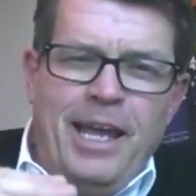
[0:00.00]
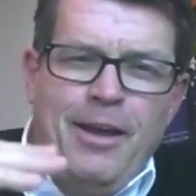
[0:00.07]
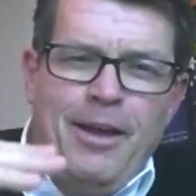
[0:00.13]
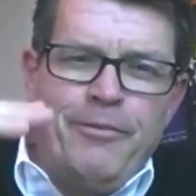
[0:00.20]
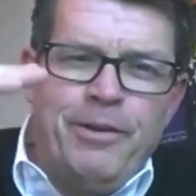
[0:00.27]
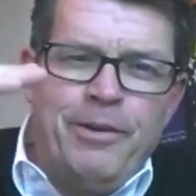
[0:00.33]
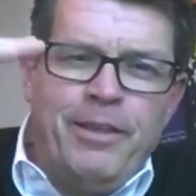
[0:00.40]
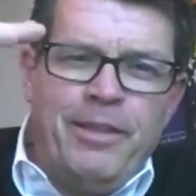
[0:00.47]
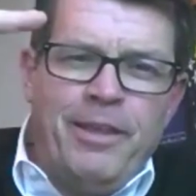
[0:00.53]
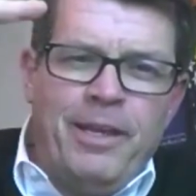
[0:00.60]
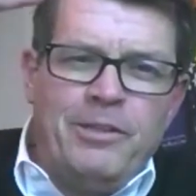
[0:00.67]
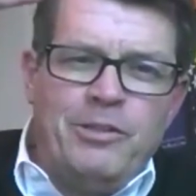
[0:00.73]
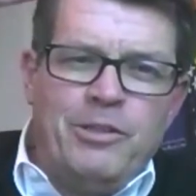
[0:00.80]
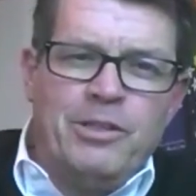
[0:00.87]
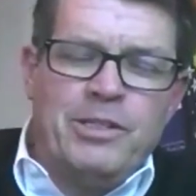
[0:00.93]

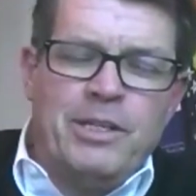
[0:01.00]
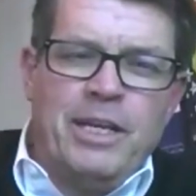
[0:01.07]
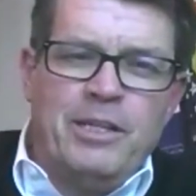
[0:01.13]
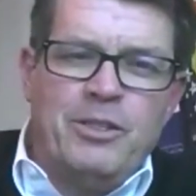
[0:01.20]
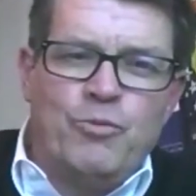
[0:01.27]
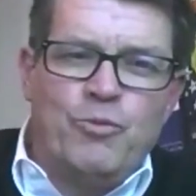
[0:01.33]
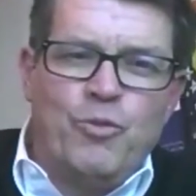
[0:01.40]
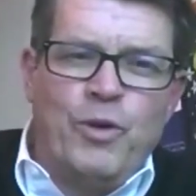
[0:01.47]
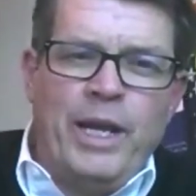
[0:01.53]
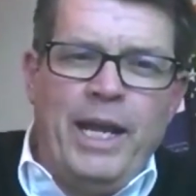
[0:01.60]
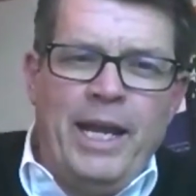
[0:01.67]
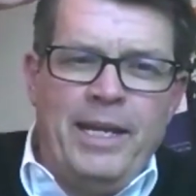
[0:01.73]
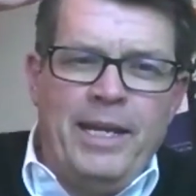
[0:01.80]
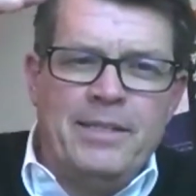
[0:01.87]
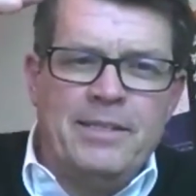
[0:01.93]
Everything just gets
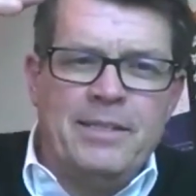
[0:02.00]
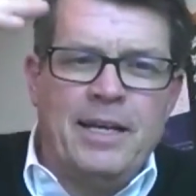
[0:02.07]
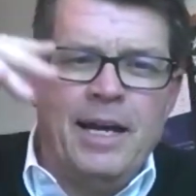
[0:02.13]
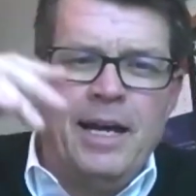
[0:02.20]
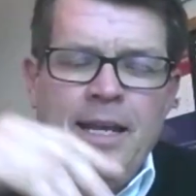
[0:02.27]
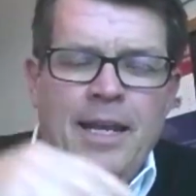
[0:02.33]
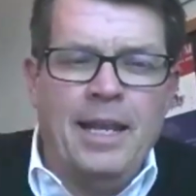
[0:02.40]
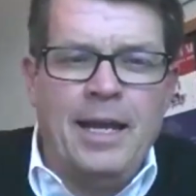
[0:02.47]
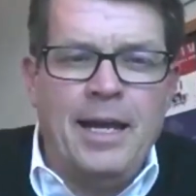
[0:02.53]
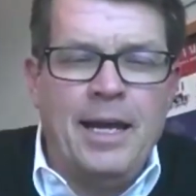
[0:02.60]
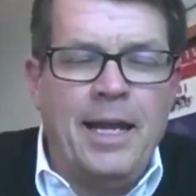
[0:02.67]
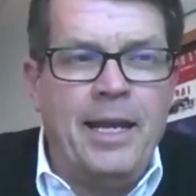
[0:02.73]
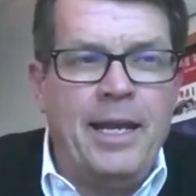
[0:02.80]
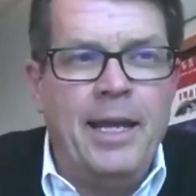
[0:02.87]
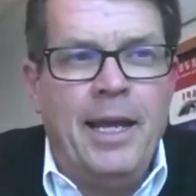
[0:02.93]
raised
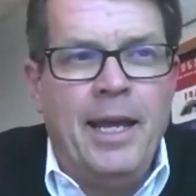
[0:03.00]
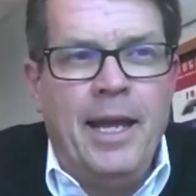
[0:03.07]
online.